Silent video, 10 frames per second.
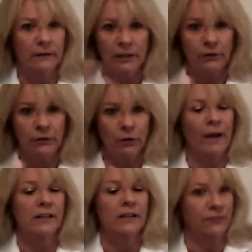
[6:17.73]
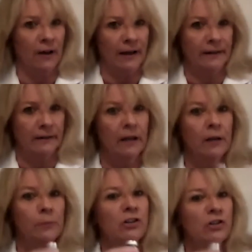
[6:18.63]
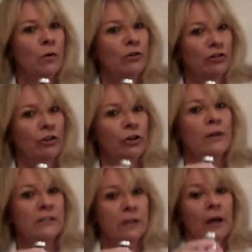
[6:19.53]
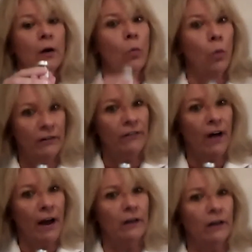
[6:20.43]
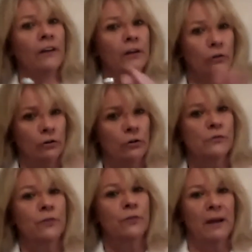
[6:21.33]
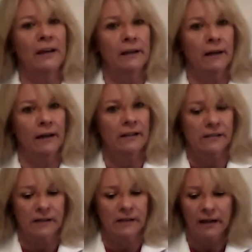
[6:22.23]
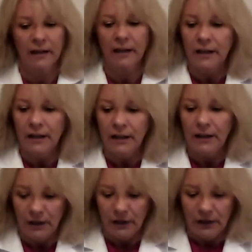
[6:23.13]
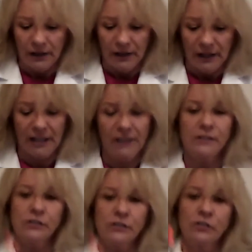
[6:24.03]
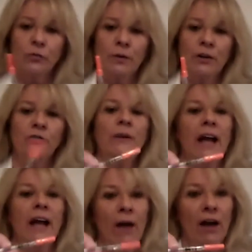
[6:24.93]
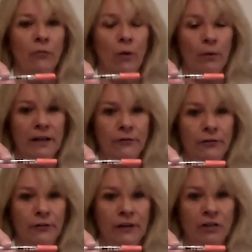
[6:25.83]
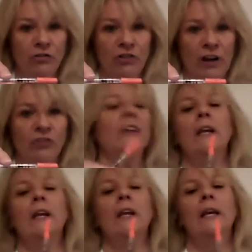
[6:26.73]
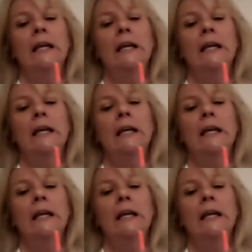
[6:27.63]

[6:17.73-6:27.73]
Either way is fine. But I just want you to know it's one vial that you'll use for many nights. In this syringe, we now have what we need for the injection.